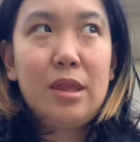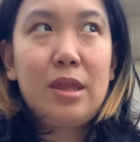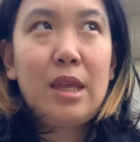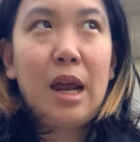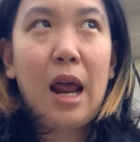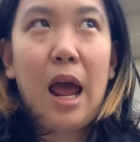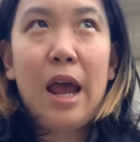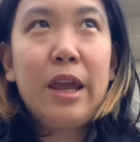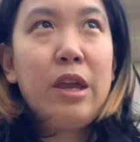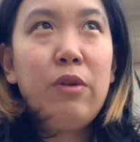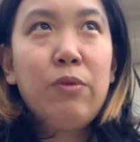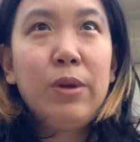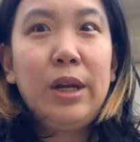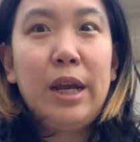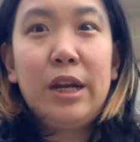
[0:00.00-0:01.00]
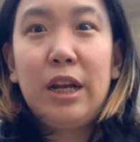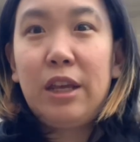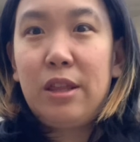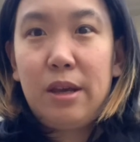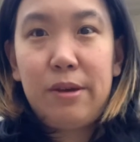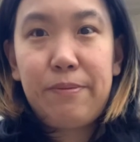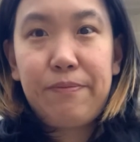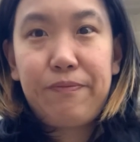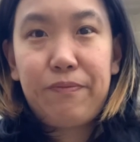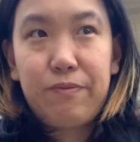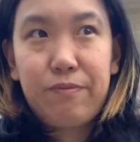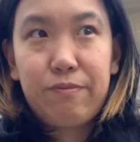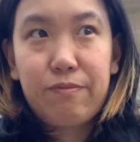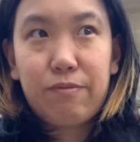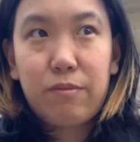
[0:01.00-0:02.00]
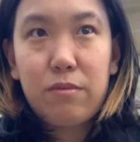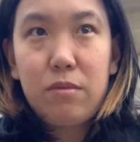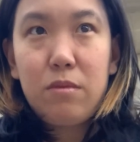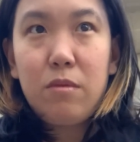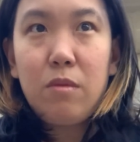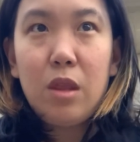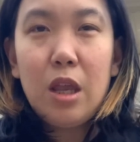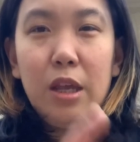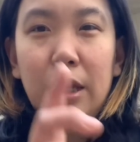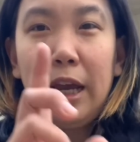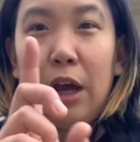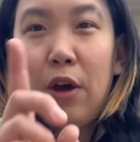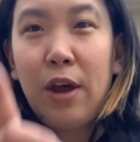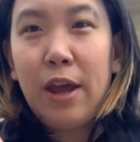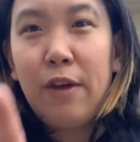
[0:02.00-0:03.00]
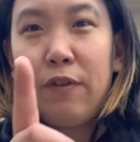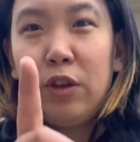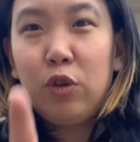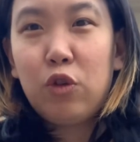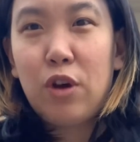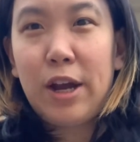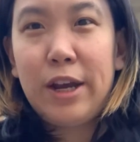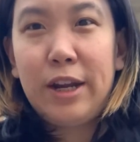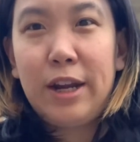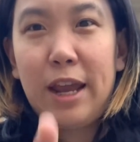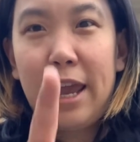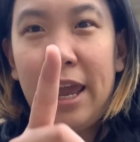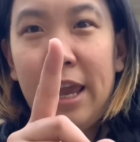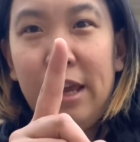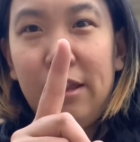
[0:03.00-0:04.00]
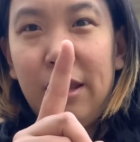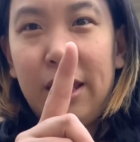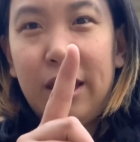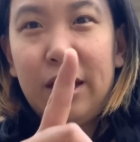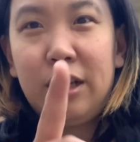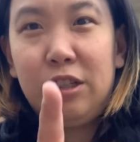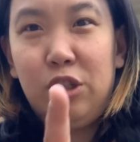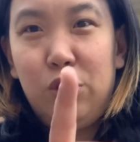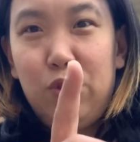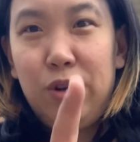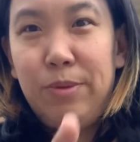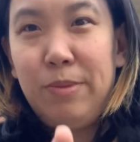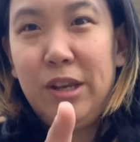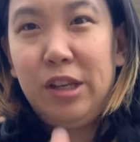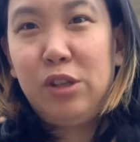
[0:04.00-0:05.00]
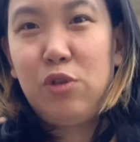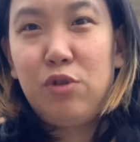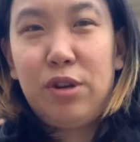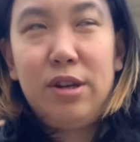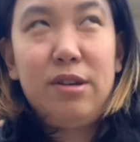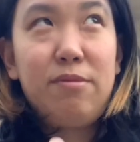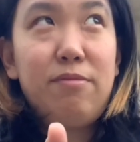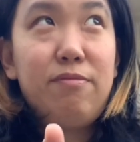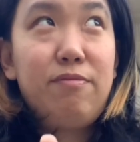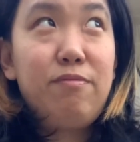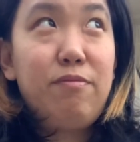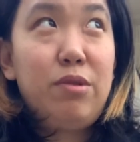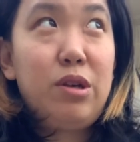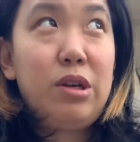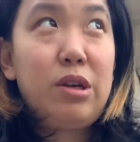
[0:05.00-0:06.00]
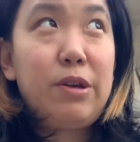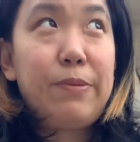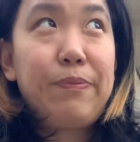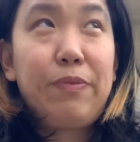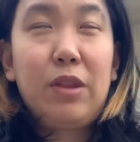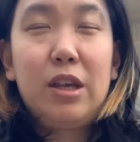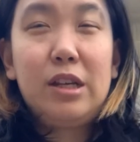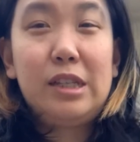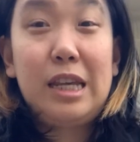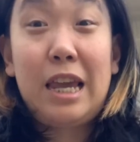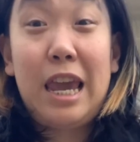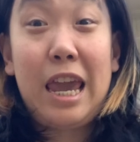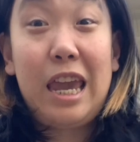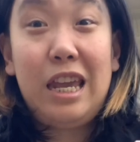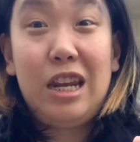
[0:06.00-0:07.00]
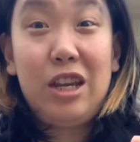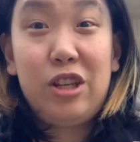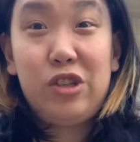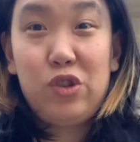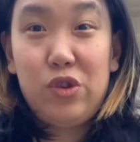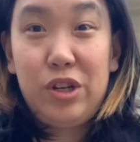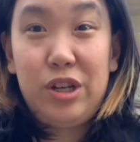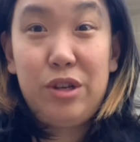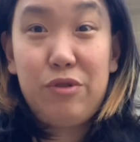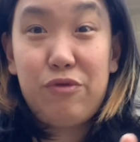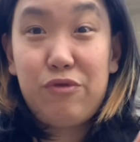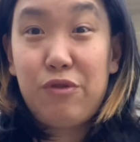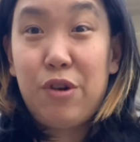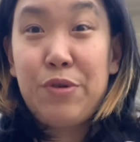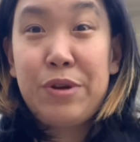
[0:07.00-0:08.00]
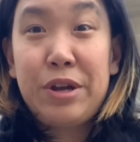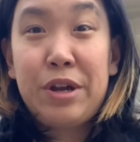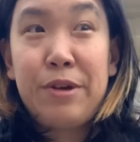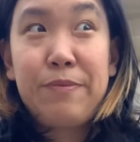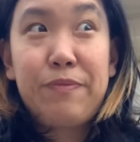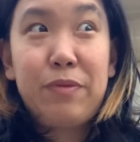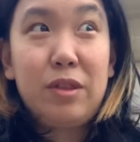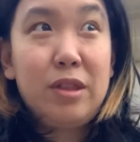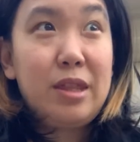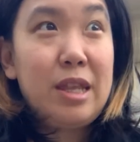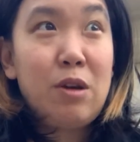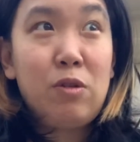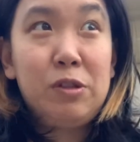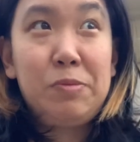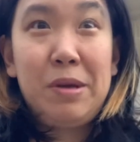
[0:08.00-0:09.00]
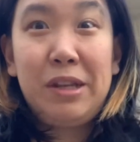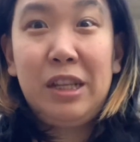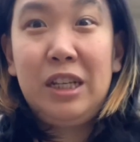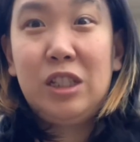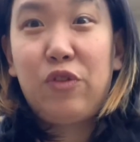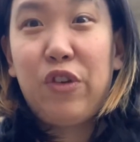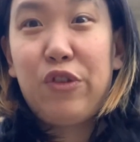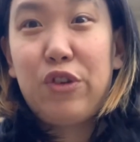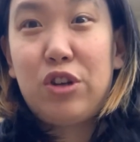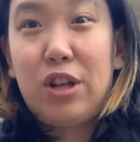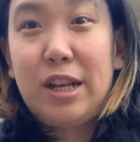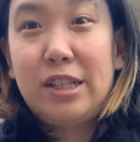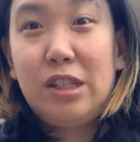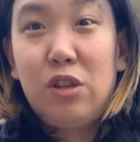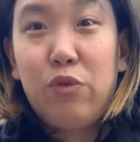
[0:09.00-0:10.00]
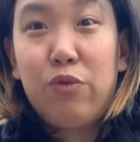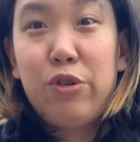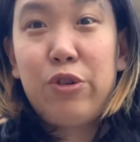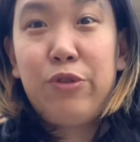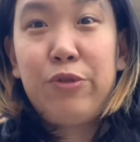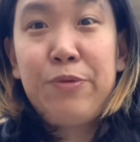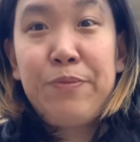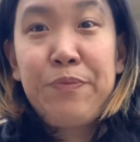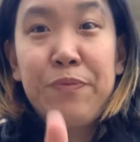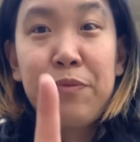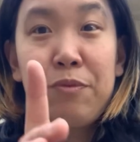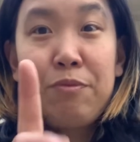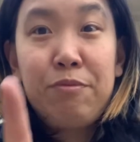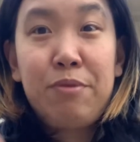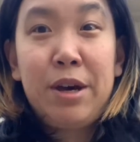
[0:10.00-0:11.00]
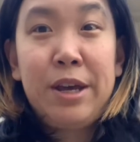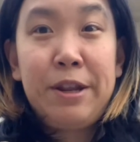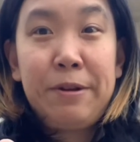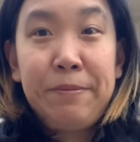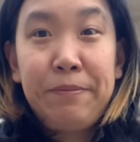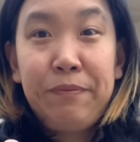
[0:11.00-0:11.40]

that I can read anything. Now, I haven't tried a like extreme history because I hate history growing up. That was my least favorite class in the world. But